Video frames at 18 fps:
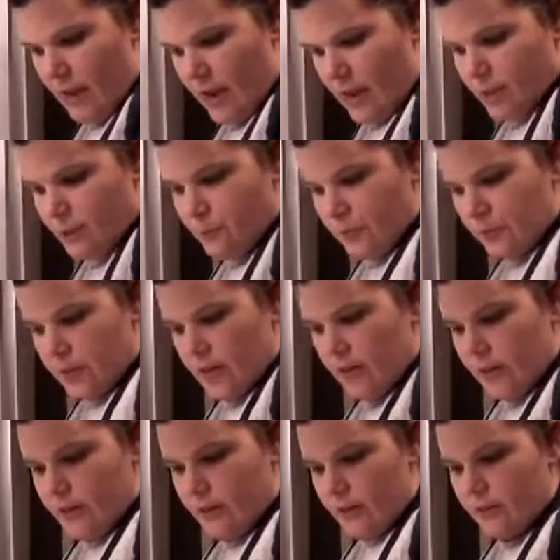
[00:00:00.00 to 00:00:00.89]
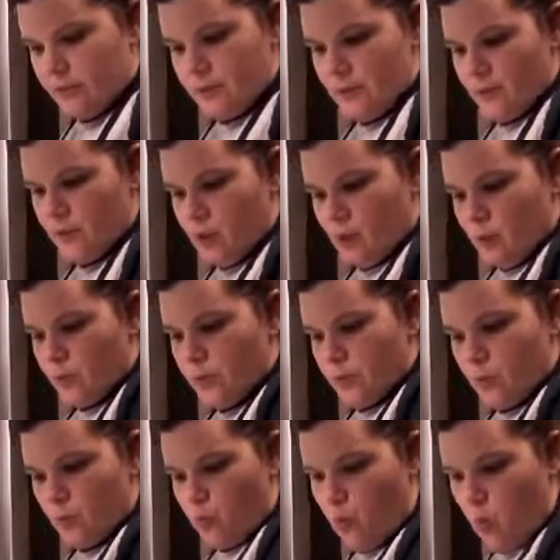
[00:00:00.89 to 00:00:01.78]
mashed potatoes
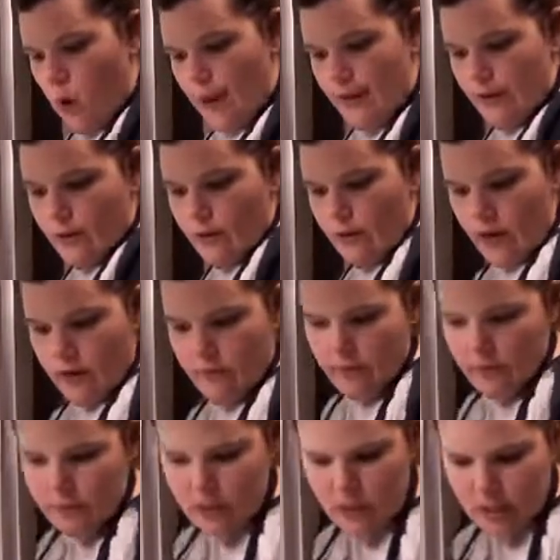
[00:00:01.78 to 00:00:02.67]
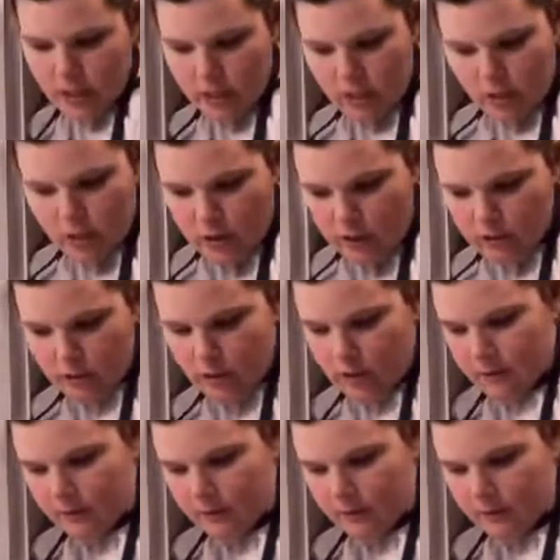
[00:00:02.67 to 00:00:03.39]
with white gravy and chicken strips.